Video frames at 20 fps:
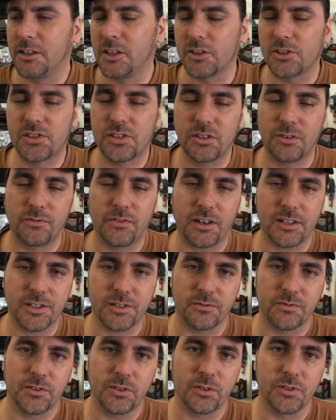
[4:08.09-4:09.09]
There's still
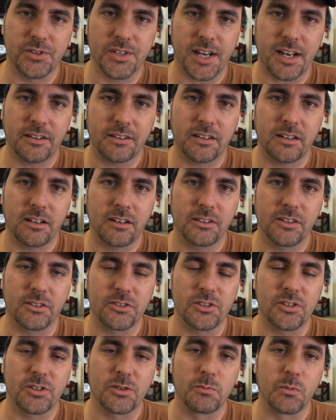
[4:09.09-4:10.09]
fossil fuels out there,
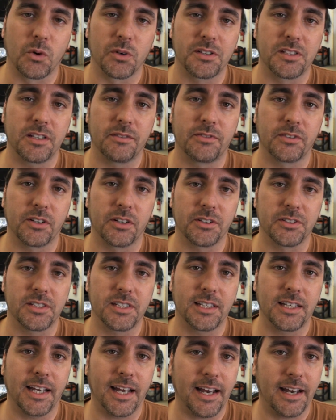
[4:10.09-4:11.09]
they're just more difficult
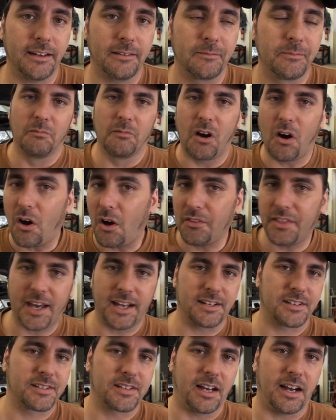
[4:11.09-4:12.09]
to get. All
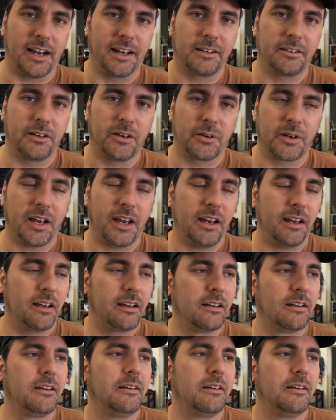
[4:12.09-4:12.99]
that aside, okay?